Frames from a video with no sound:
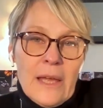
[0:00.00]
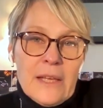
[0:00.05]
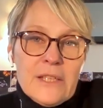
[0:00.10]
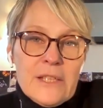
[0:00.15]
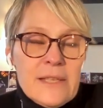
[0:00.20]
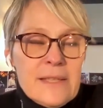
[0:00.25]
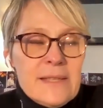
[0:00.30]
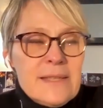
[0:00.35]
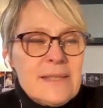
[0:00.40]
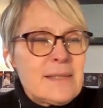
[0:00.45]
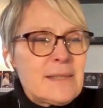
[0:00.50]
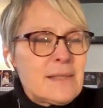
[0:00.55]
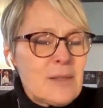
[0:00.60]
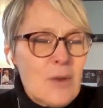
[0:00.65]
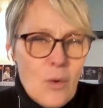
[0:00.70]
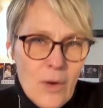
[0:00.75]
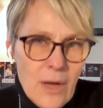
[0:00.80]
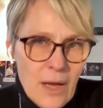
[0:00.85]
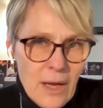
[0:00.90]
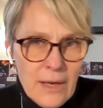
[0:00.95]
She's
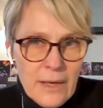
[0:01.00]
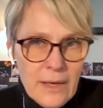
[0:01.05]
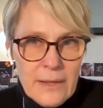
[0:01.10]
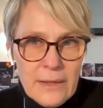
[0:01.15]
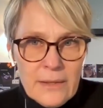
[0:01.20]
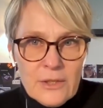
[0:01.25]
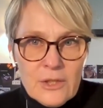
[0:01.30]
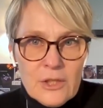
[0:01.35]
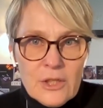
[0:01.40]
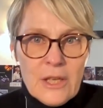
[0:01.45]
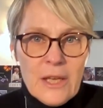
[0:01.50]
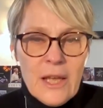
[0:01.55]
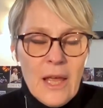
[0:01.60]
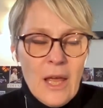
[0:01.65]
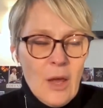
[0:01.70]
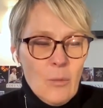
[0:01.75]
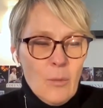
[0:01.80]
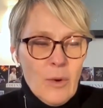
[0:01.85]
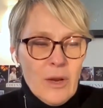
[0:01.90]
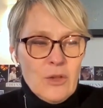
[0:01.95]
so kind.
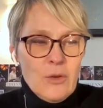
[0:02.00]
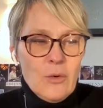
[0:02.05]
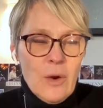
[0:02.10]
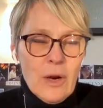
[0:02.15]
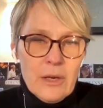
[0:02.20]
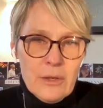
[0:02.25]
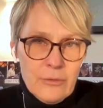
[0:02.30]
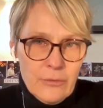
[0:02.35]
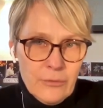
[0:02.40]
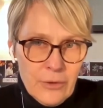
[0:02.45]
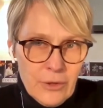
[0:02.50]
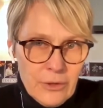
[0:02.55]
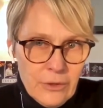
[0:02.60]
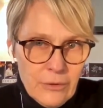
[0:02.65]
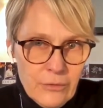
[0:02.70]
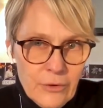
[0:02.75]
When you are in front